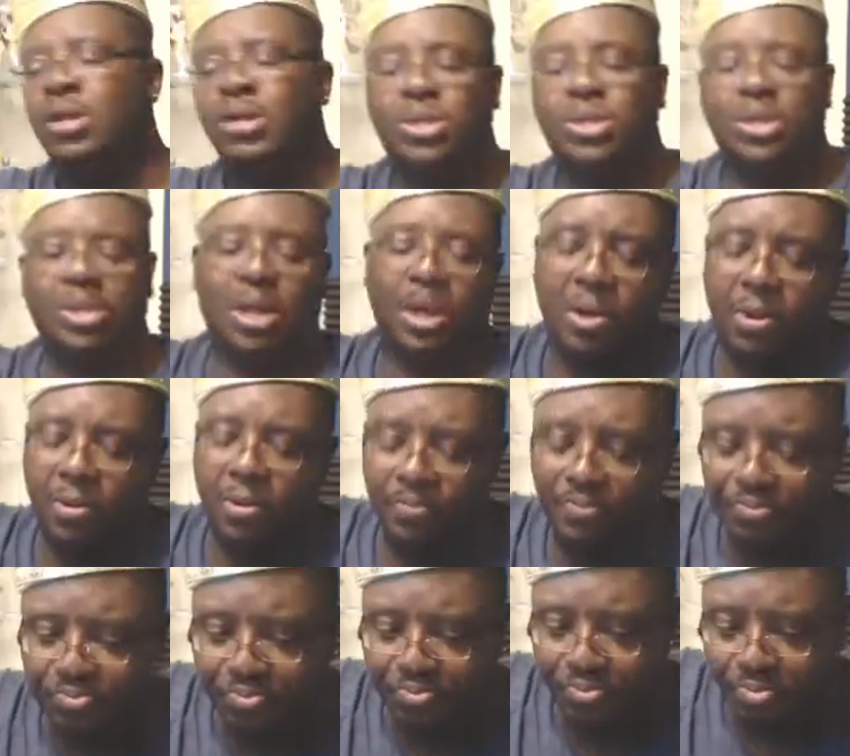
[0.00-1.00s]
So
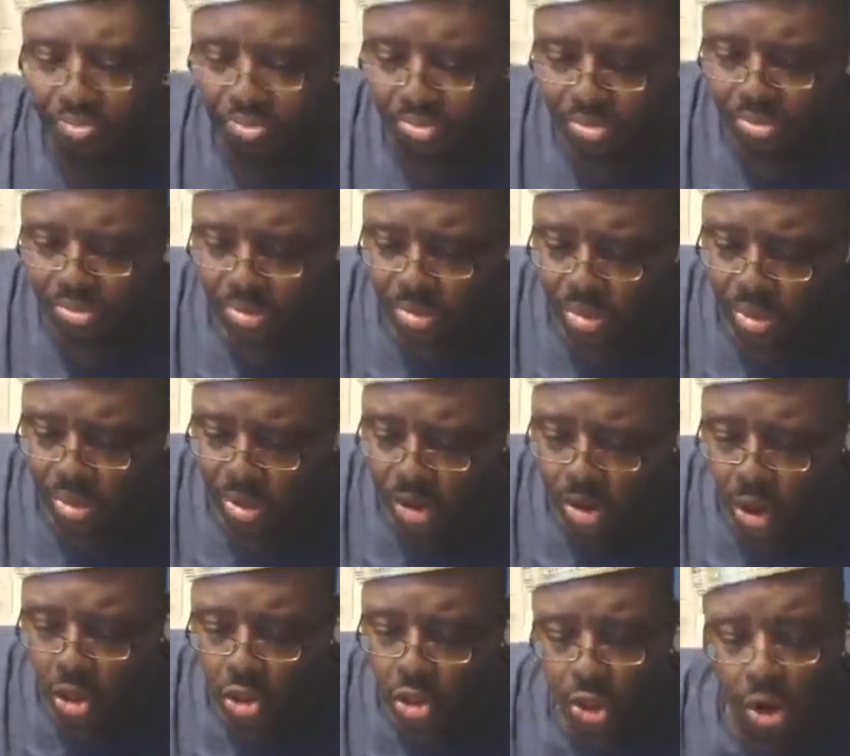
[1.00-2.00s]

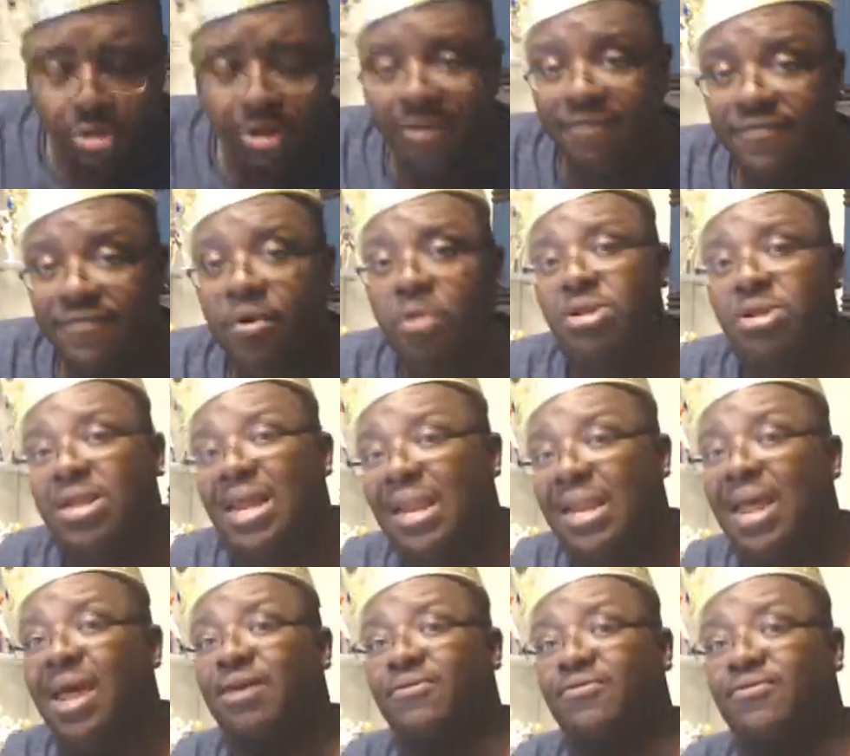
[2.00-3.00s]
those are the folks that
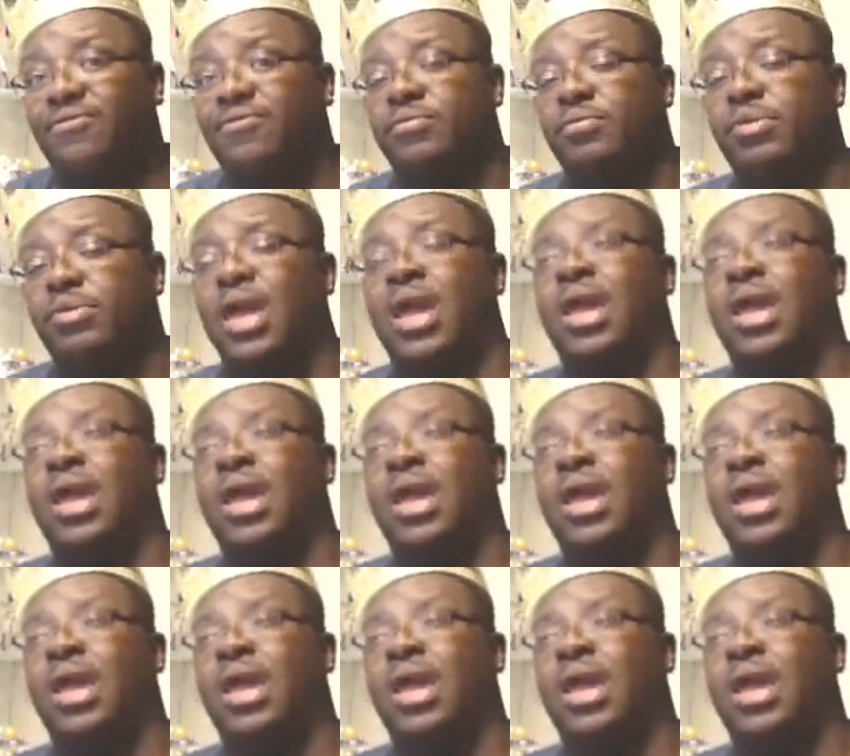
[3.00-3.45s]
left.